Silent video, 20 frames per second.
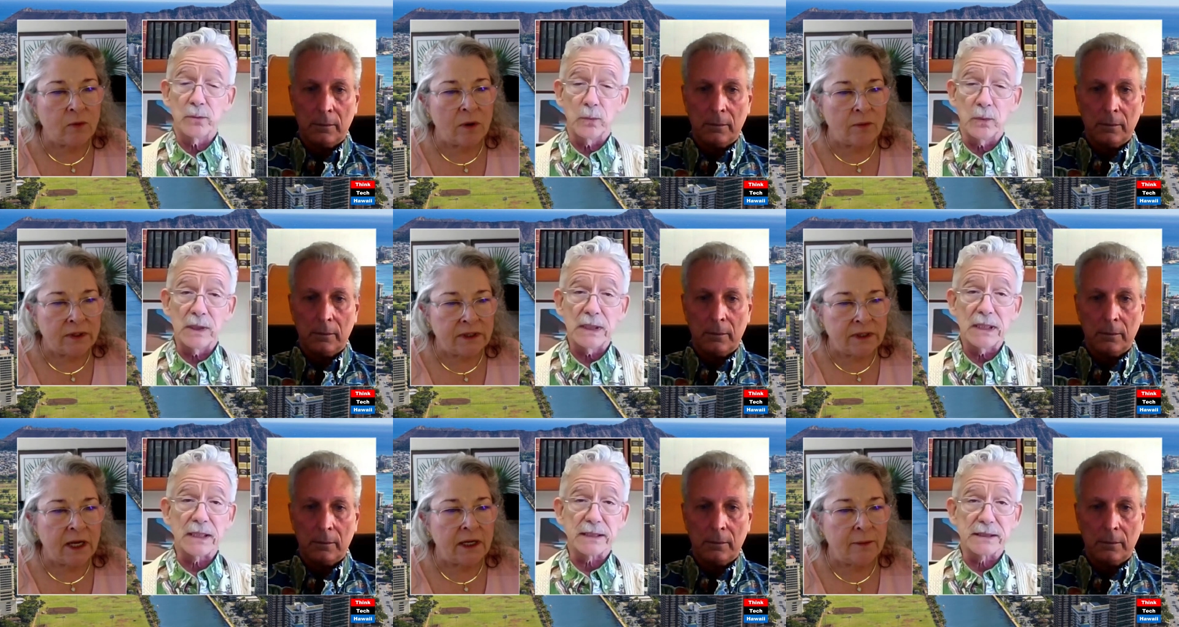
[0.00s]
Speaker 1: it
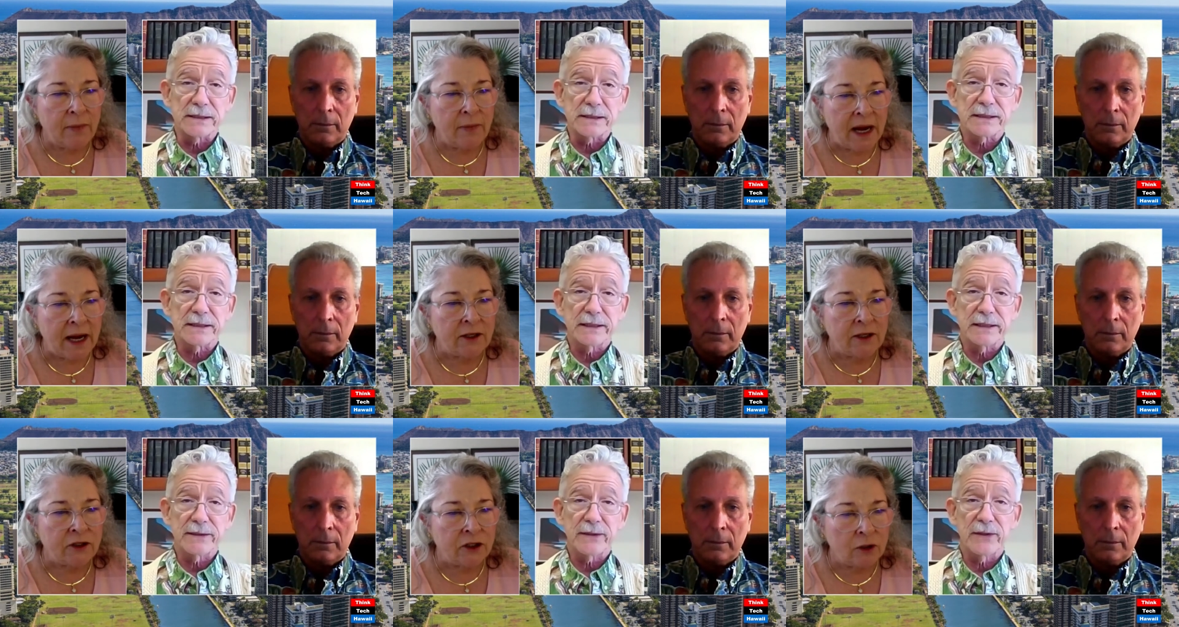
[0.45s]
was
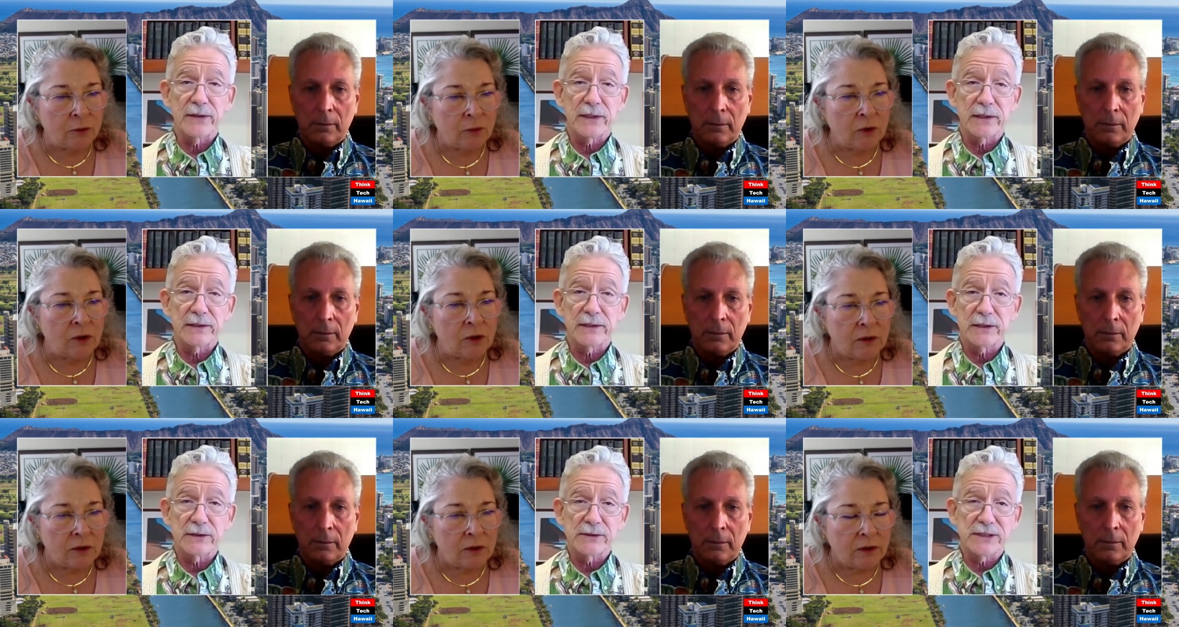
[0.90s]
there,
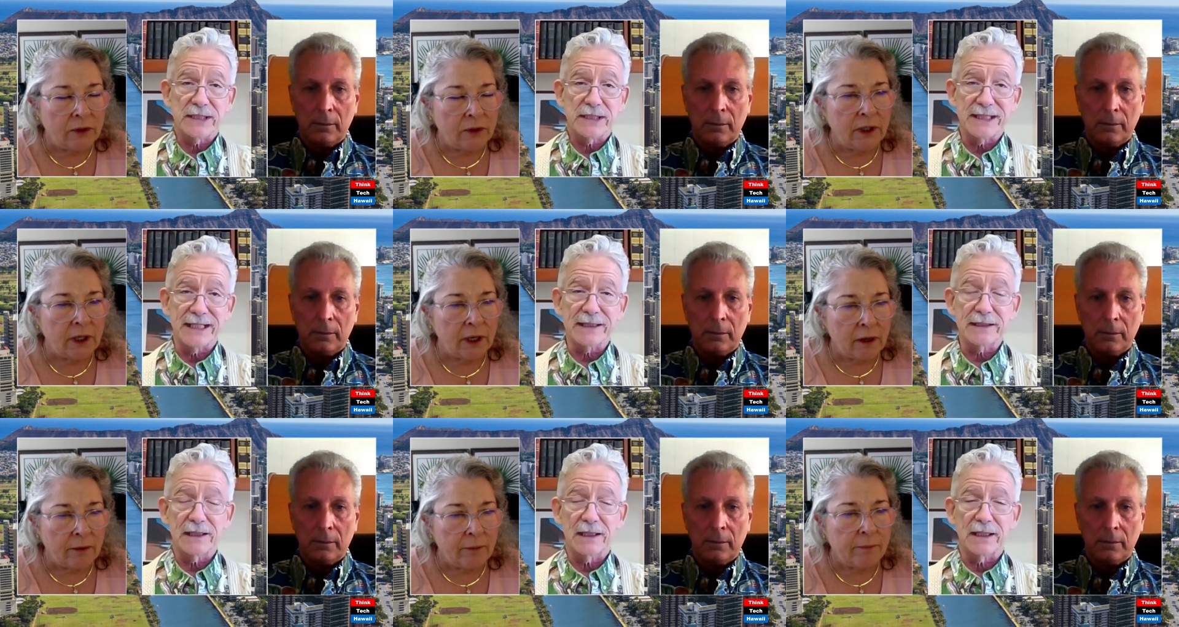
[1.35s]
there's a
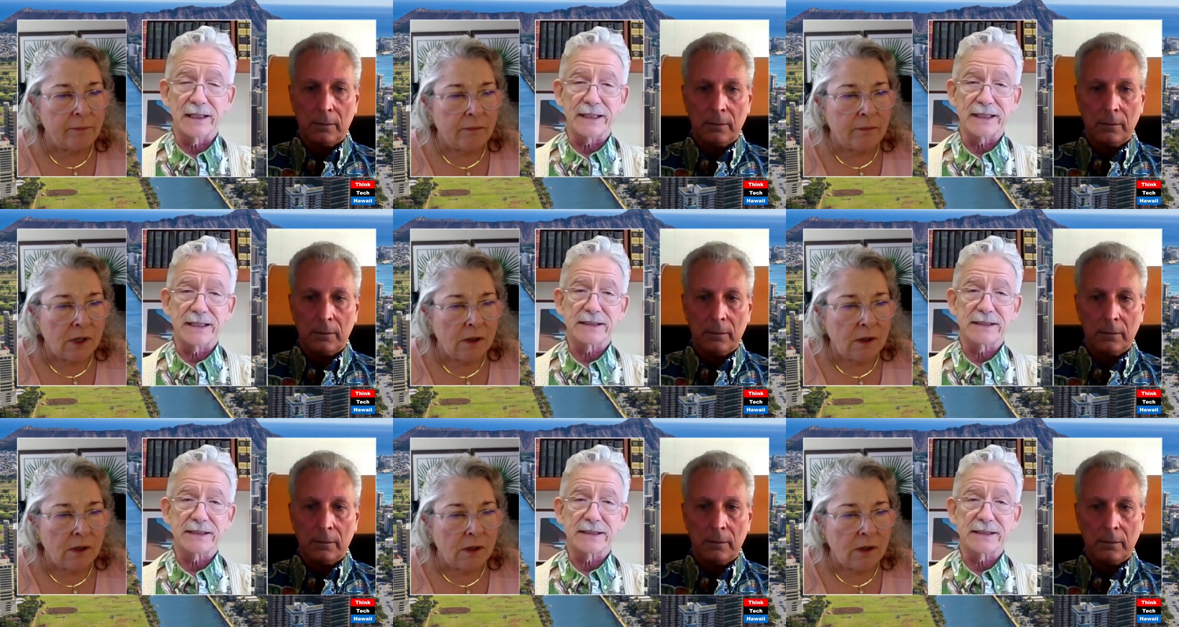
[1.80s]
deadline.